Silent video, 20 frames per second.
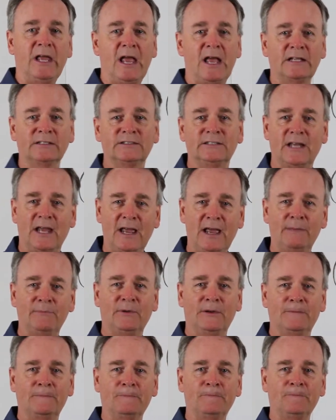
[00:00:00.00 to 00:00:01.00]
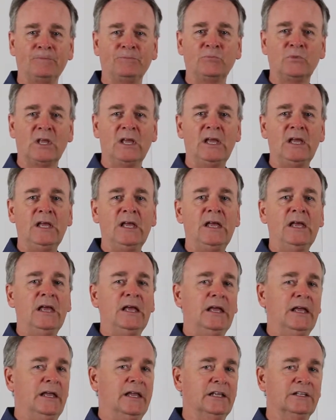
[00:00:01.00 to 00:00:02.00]
has to happen.
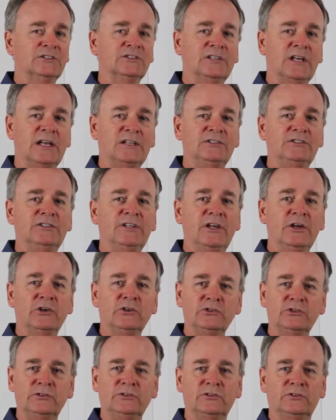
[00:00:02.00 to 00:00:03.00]
Inside sales,